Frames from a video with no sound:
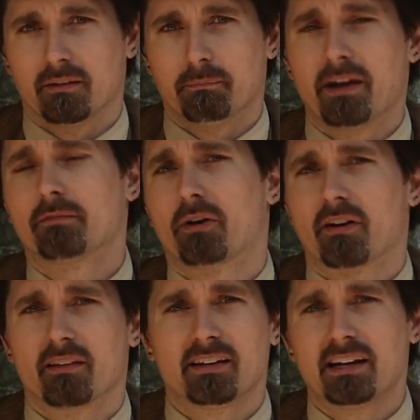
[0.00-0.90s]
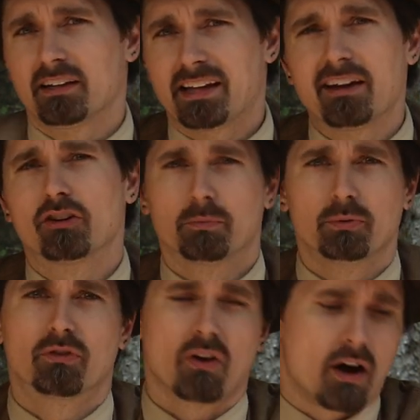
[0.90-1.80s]
best part of the day to get your
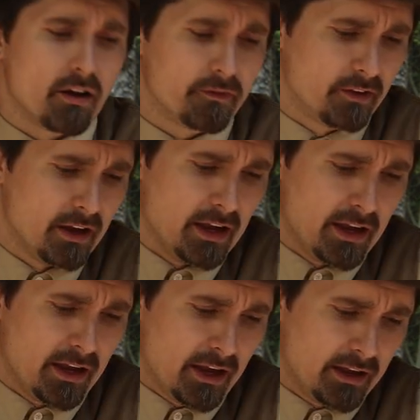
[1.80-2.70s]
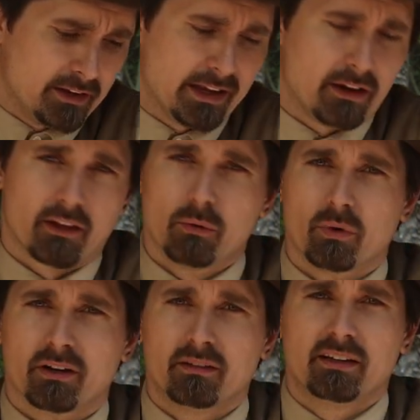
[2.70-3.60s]
boots off. And now that I'm
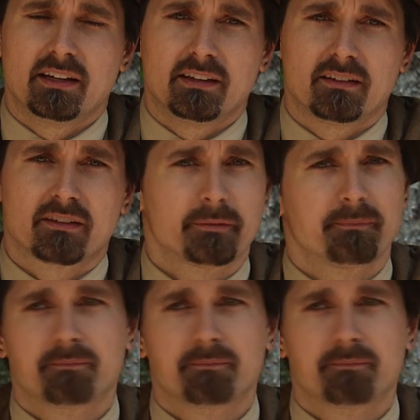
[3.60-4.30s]
wearing these,